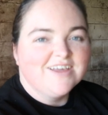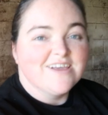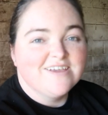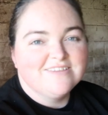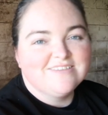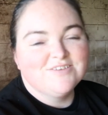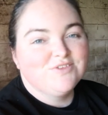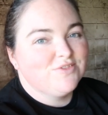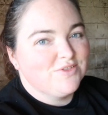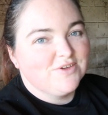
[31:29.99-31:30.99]
guys,
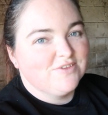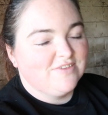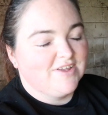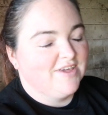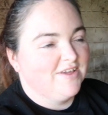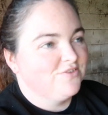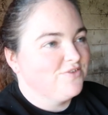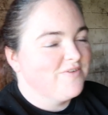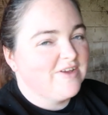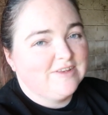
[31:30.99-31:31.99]
it's Thursday.
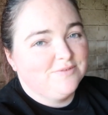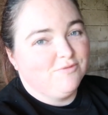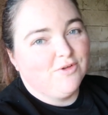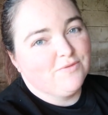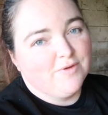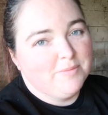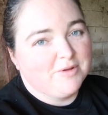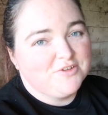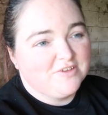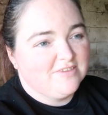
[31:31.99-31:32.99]
Sorry I didn't vlog very
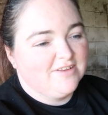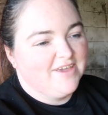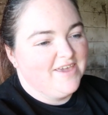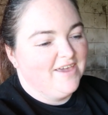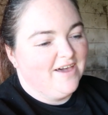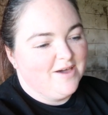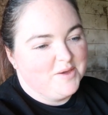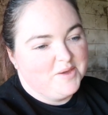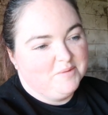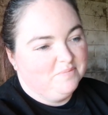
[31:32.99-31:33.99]
much yesterday.
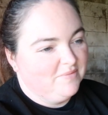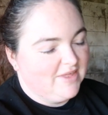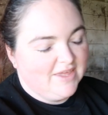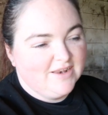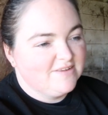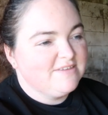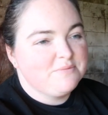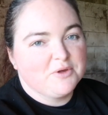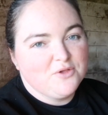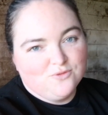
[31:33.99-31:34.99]
I, in
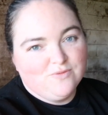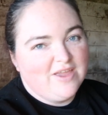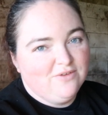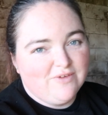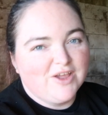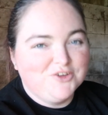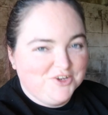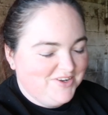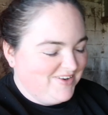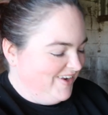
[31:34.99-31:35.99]
typical Ray
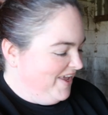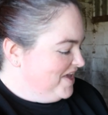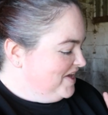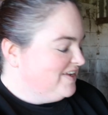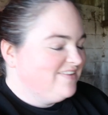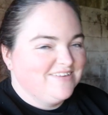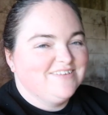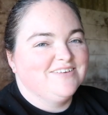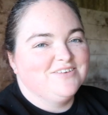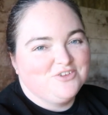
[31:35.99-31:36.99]
fashion,
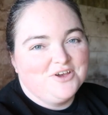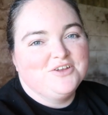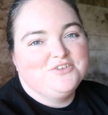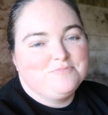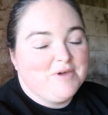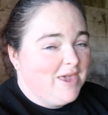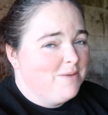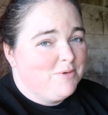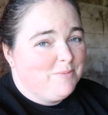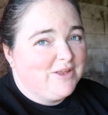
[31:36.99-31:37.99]
didn't charge my
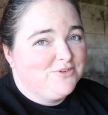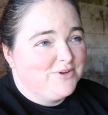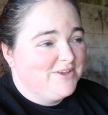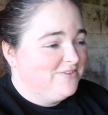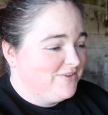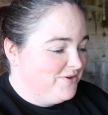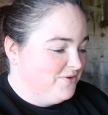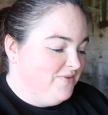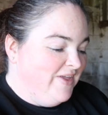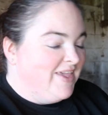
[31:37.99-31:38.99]
camera battery.
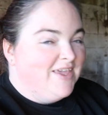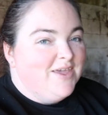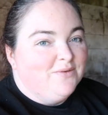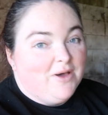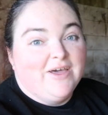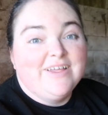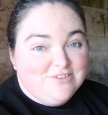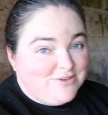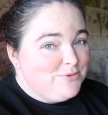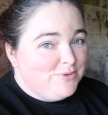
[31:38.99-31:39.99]
So, well, I
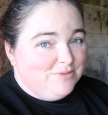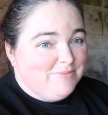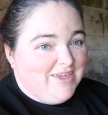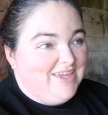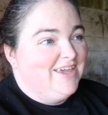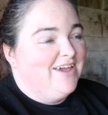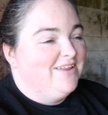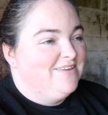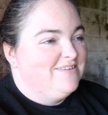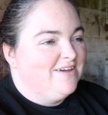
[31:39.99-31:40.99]
had two with me
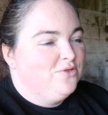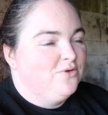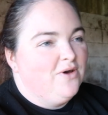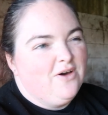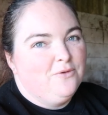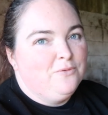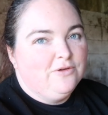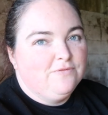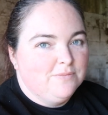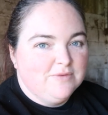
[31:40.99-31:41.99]
and I thought, oh,
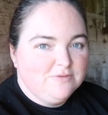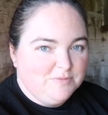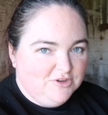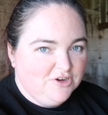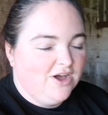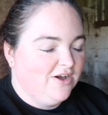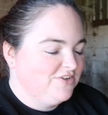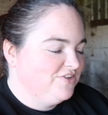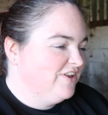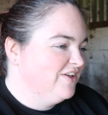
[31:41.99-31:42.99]
one of them must be
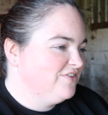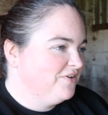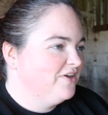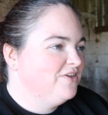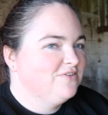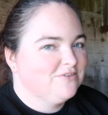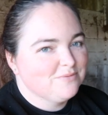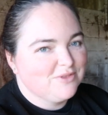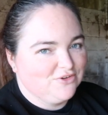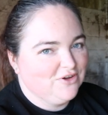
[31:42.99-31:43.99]
charged. So I used
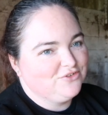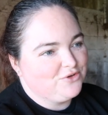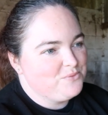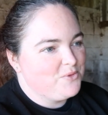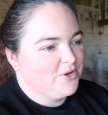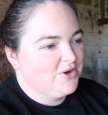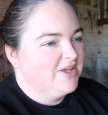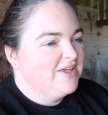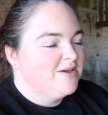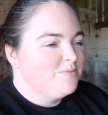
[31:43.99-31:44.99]
up the charge on
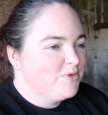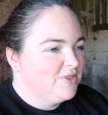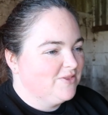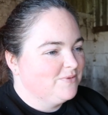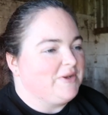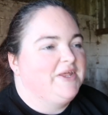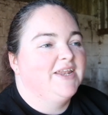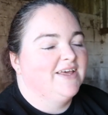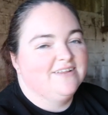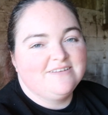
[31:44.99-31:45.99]
one, put the other one
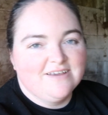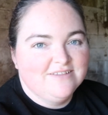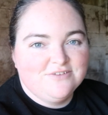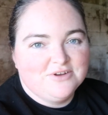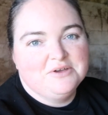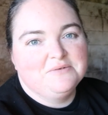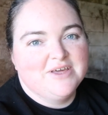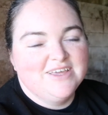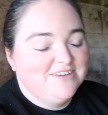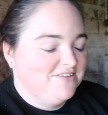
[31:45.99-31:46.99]
in and it died straight
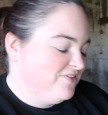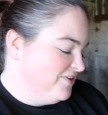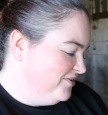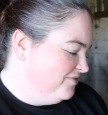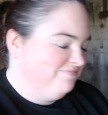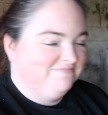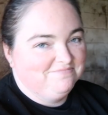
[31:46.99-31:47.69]
away. So